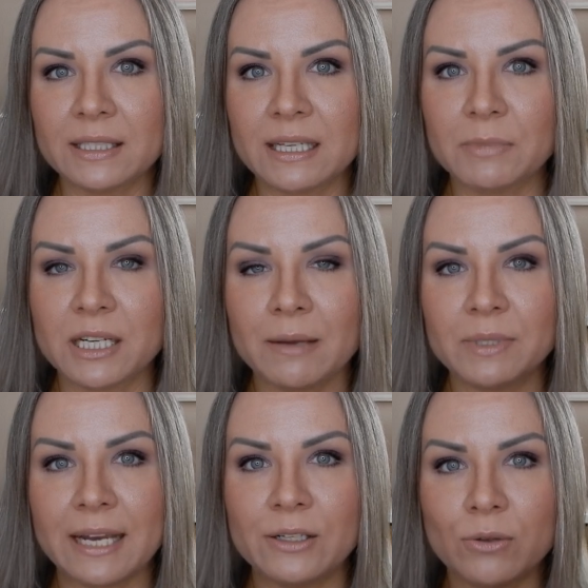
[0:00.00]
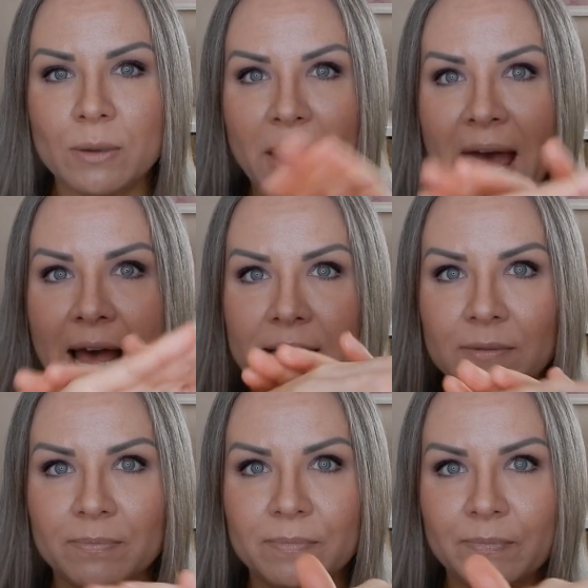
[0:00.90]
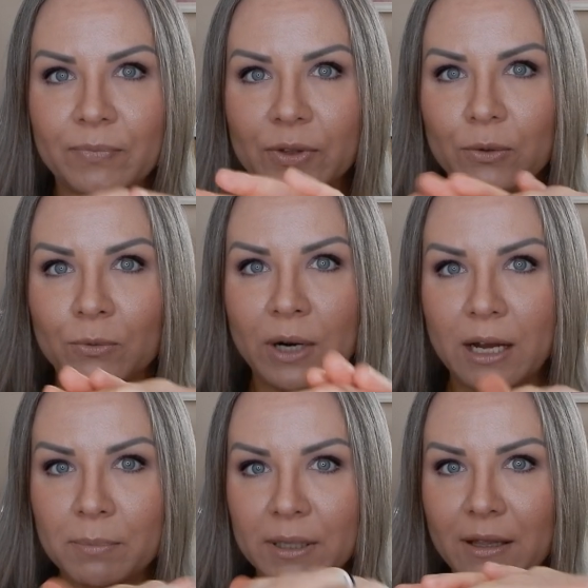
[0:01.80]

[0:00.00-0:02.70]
that sometimes I do the pat rub